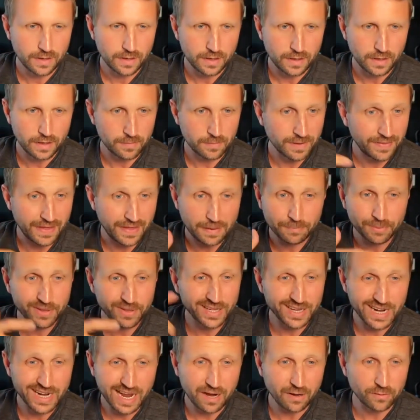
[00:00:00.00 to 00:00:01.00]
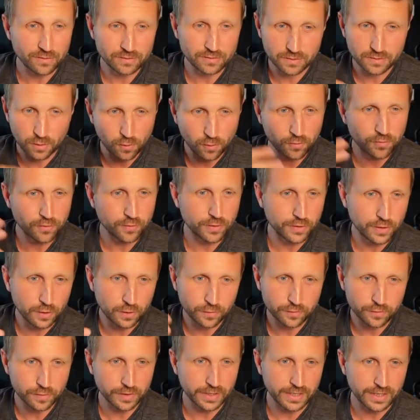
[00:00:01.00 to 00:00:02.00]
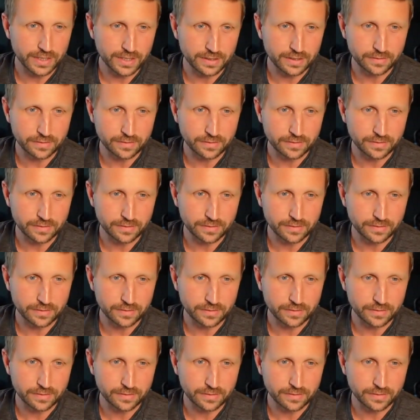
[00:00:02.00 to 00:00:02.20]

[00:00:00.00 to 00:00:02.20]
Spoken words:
And that played out over and over again.